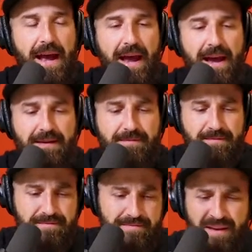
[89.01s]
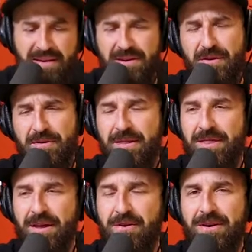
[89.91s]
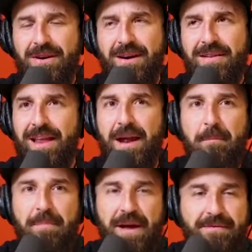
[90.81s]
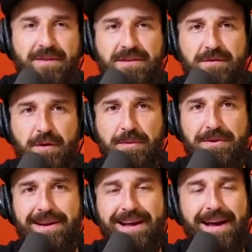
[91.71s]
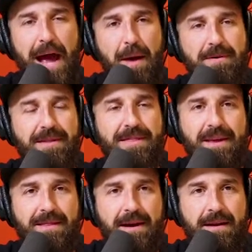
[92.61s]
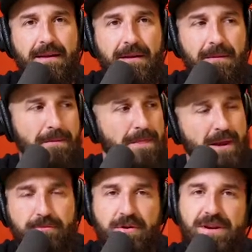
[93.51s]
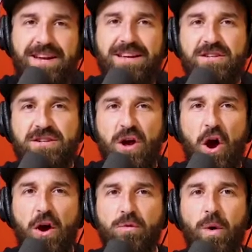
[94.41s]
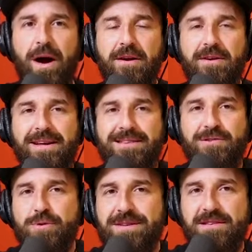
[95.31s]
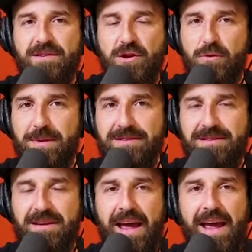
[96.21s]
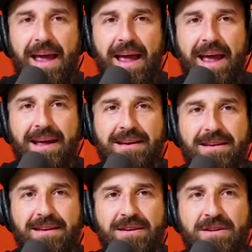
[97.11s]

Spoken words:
And you know, there are a lot of benefits of community. I happen to think that community is just hardwired into us as humans. And